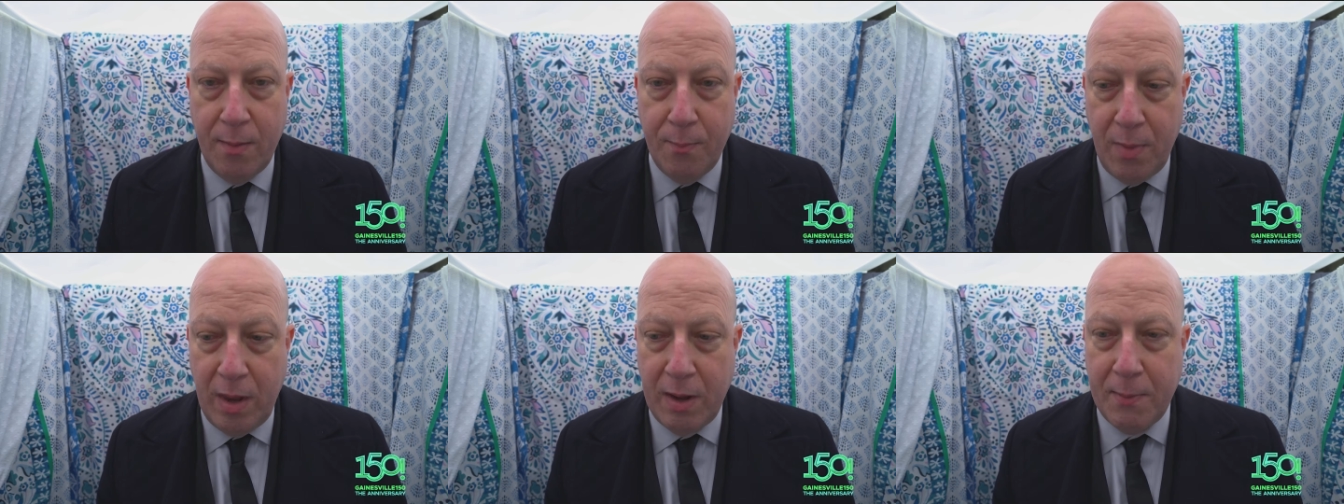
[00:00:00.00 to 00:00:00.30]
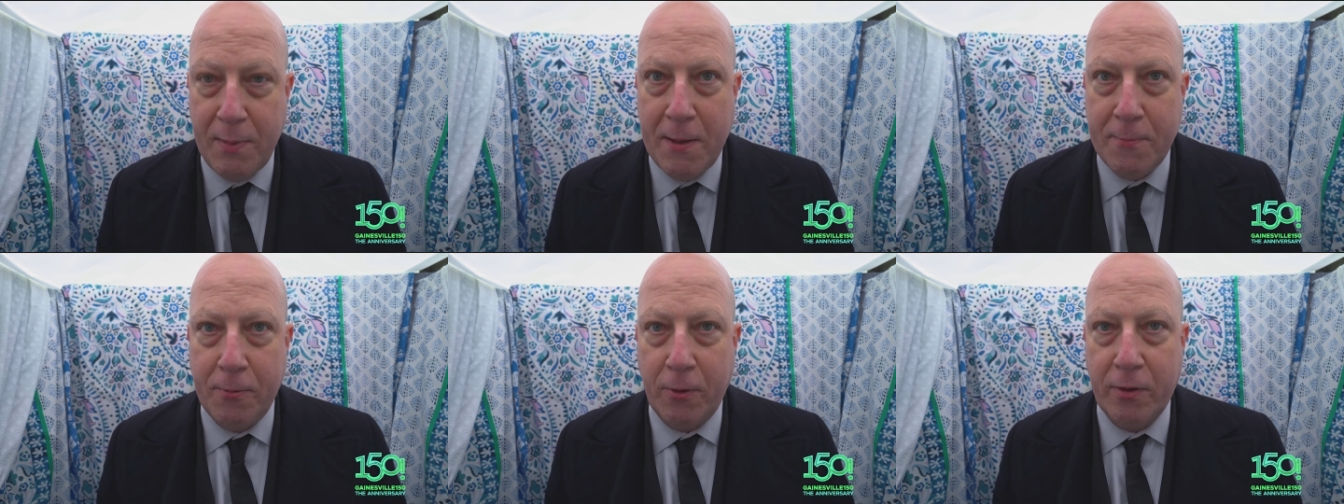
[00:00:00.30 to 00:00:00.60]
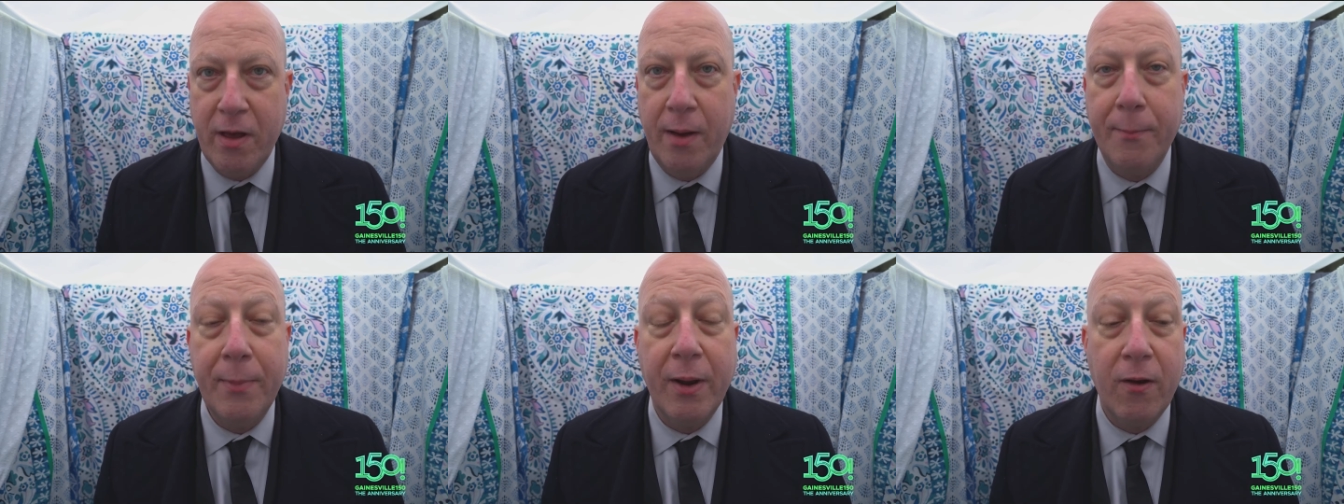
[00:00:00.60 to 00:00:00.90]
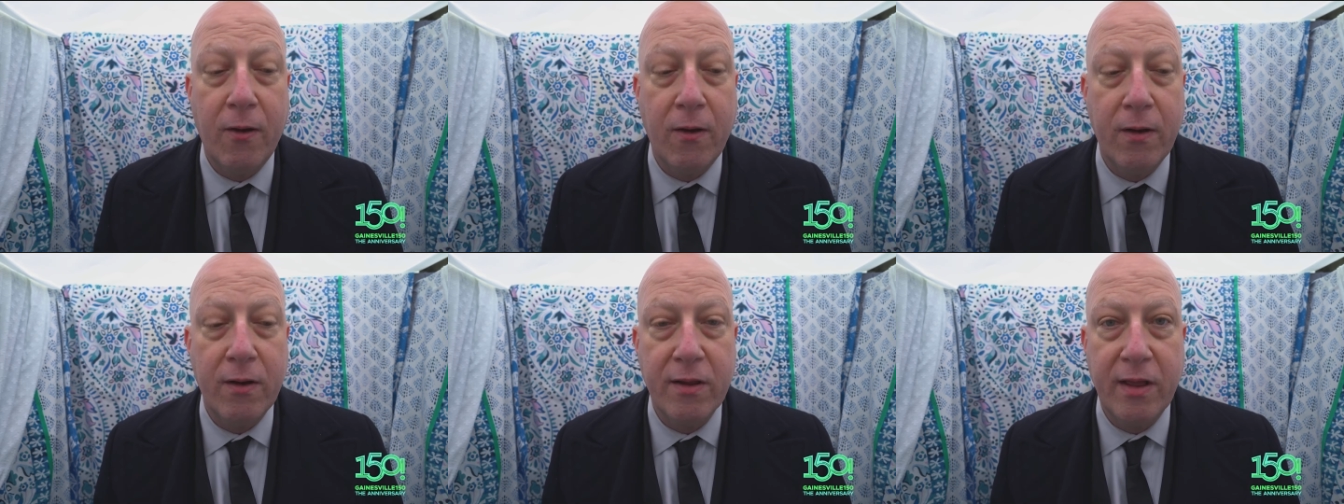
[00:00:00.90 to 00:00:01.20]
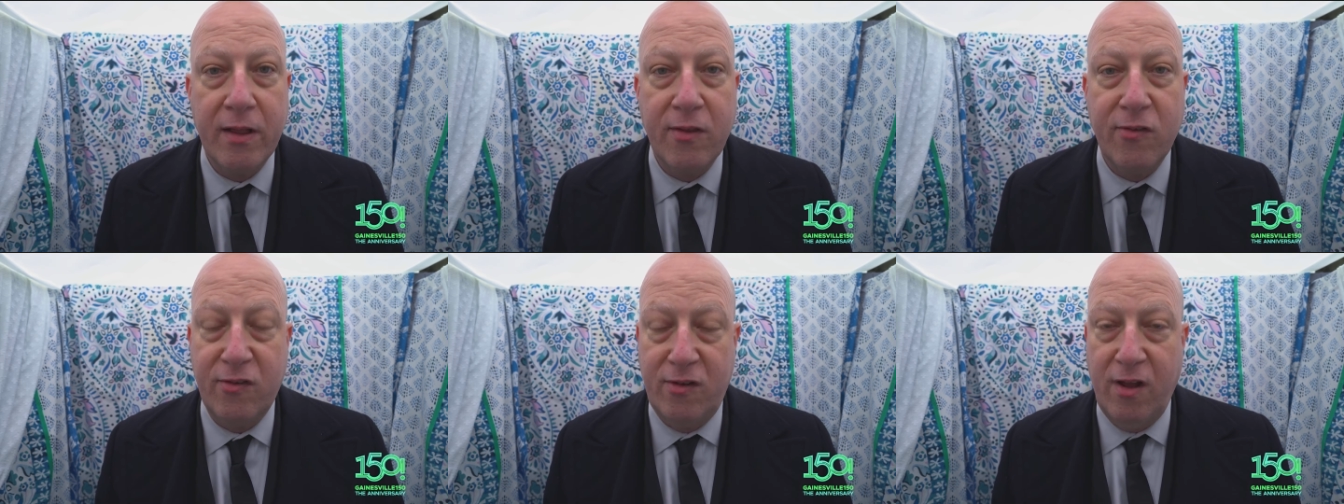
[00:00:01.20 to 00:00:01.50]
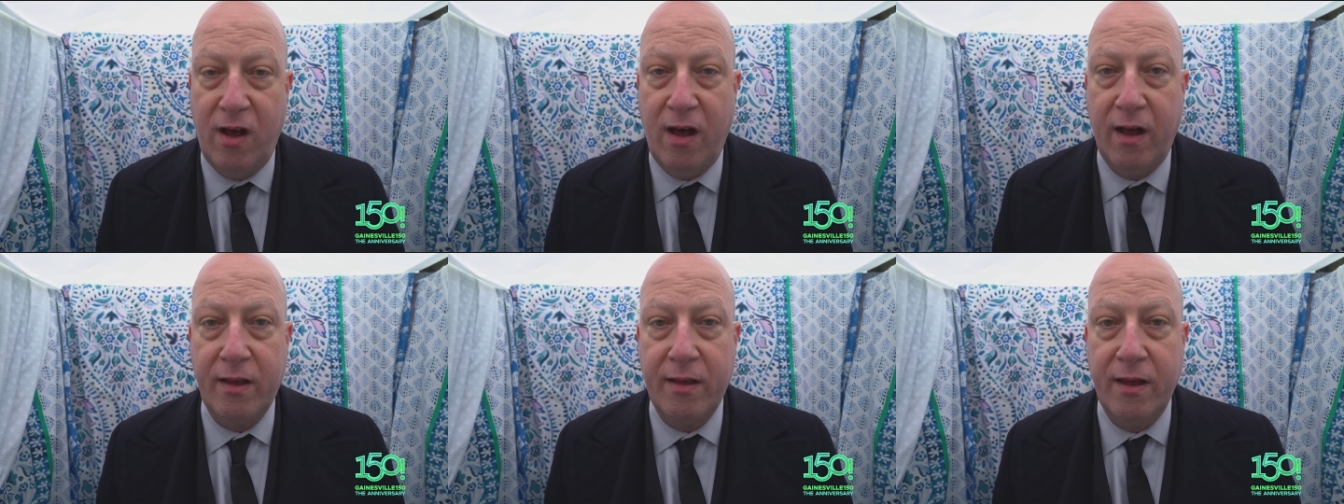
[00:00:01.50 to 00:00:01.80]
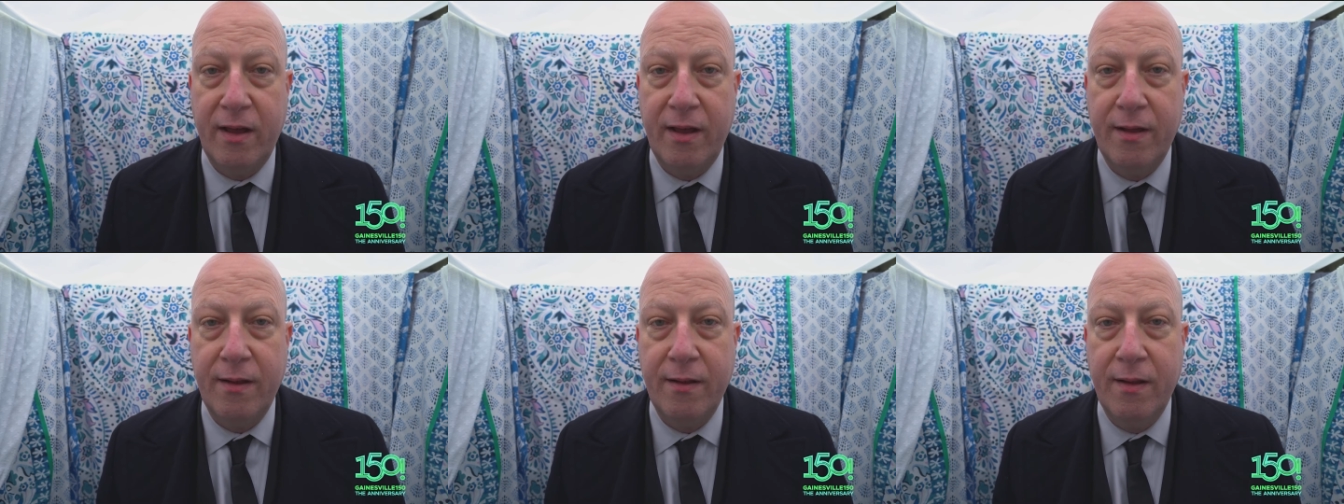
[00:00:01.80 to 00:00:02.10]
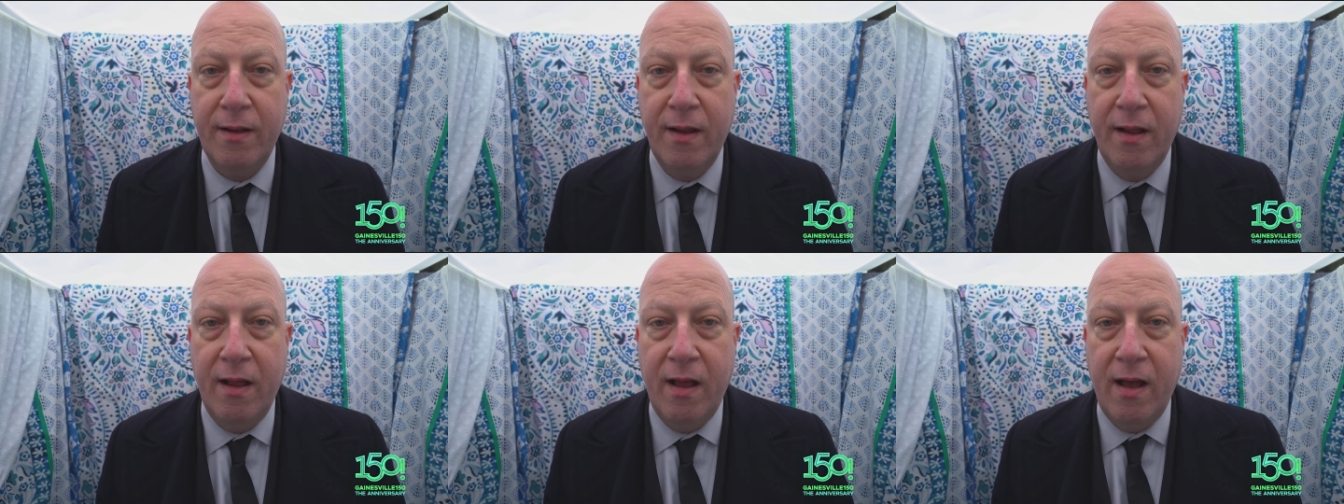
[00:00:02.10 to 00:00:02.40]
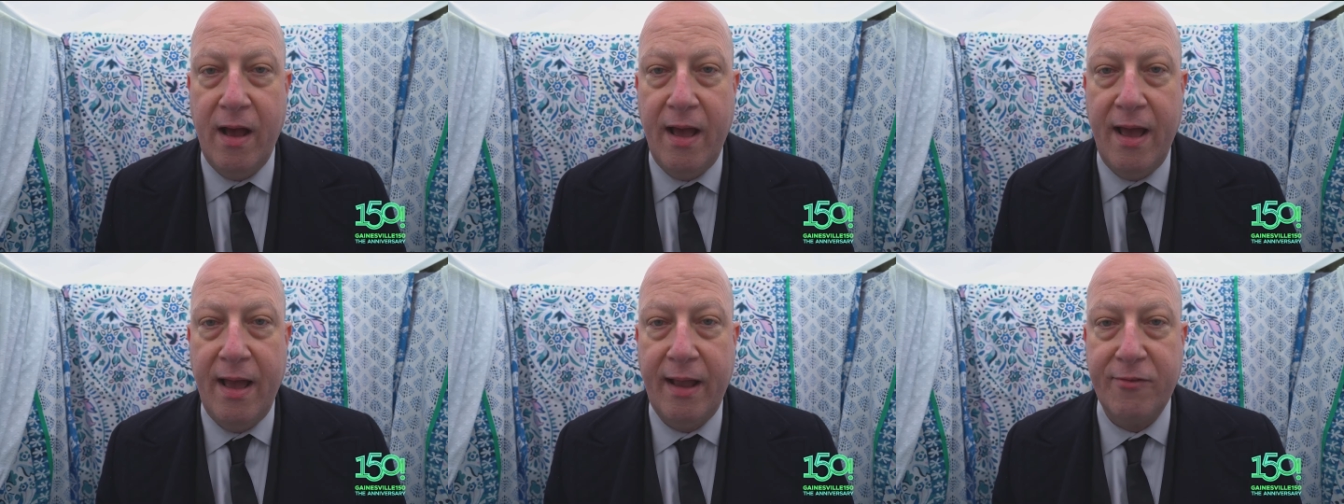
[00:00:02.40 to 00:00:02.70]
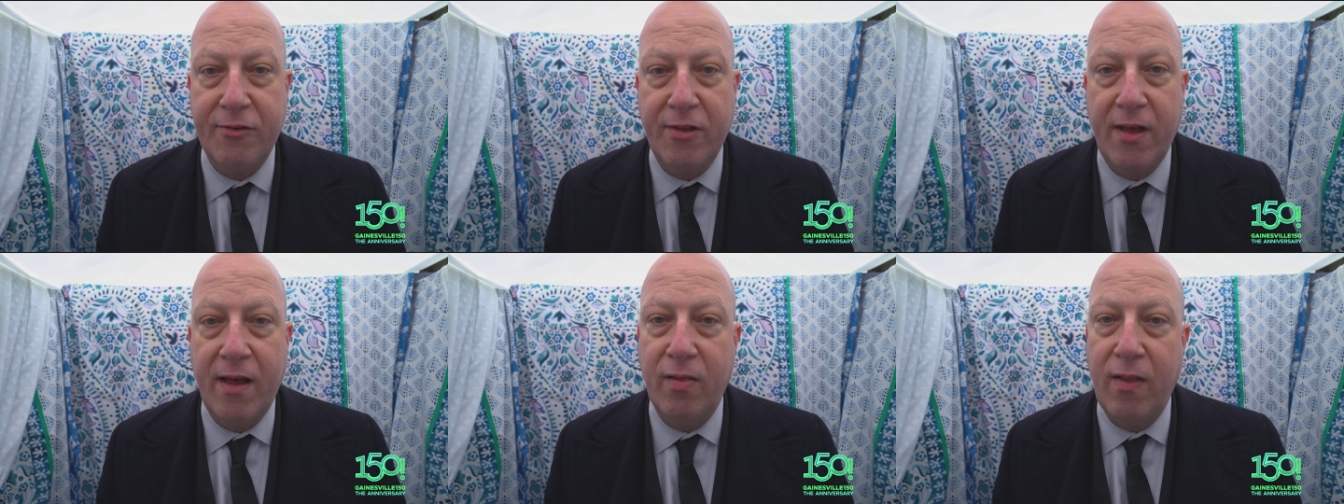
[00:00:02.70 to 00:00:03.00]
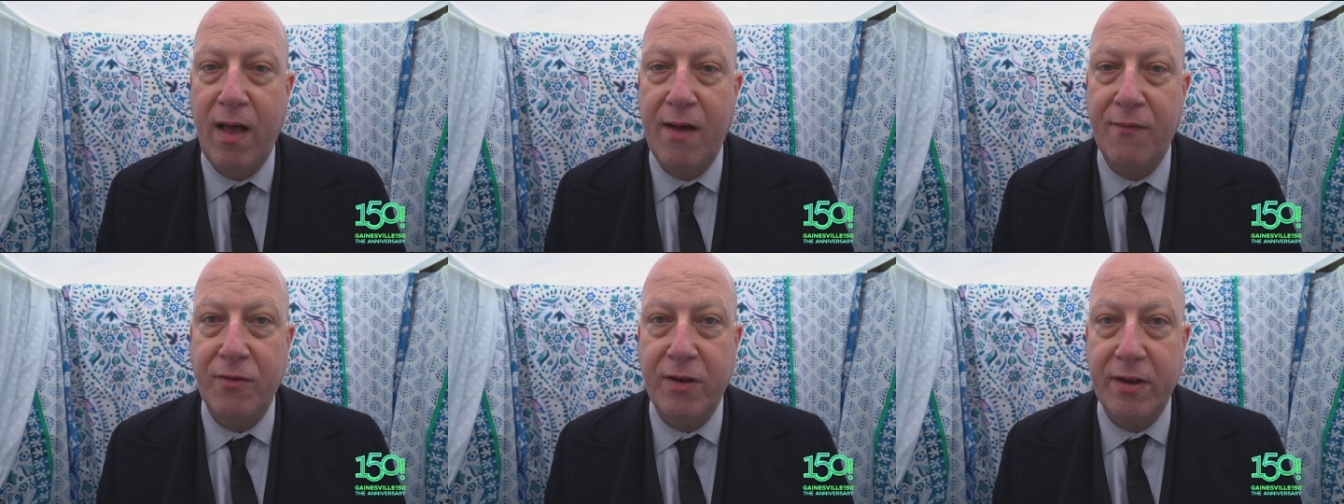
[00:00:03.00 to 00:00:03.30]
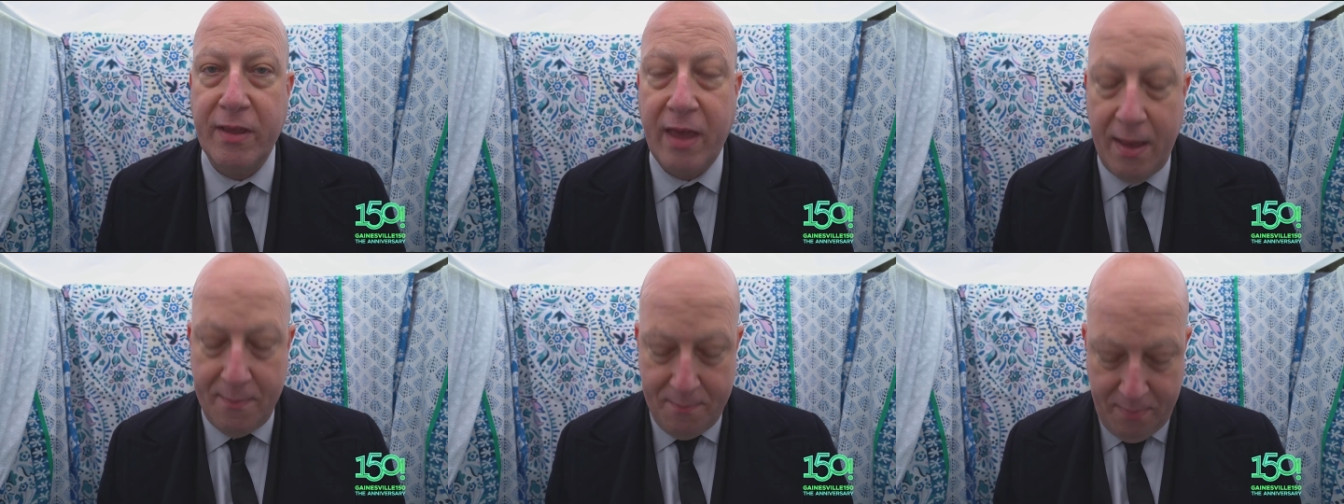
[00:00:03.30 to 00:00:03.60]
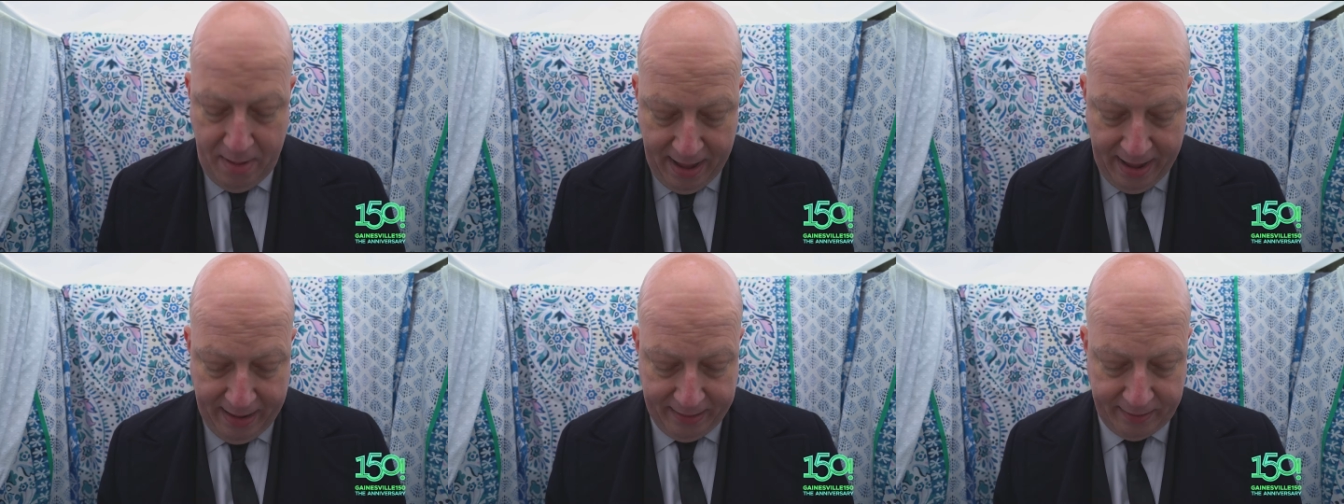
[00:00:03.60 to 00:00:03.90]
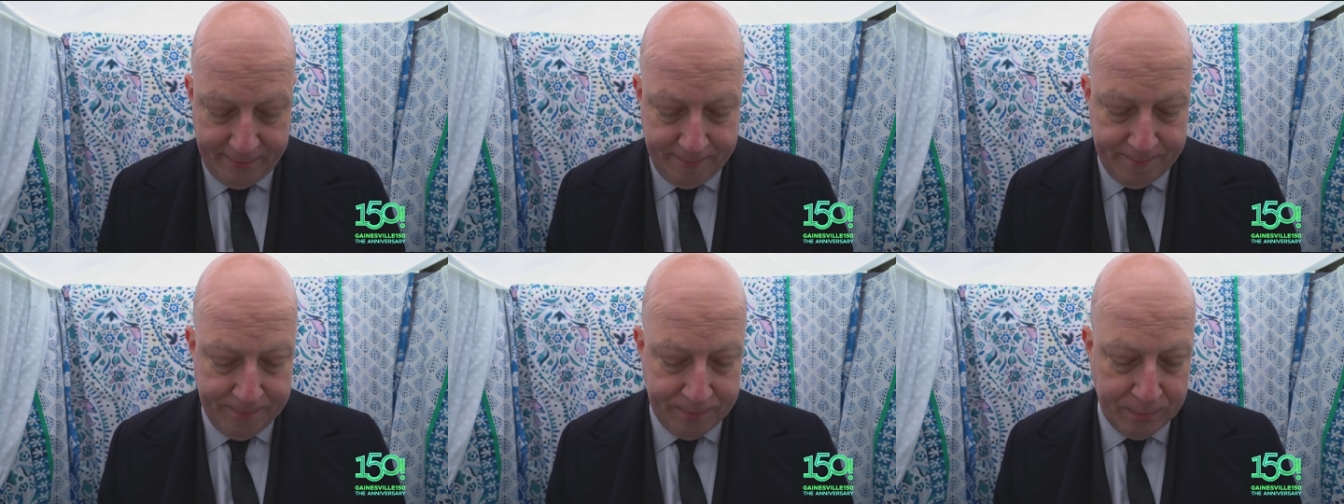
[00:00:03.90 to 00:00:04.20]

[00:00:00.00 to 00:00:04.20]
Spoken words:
Many people come here and get stuck. I left and came back.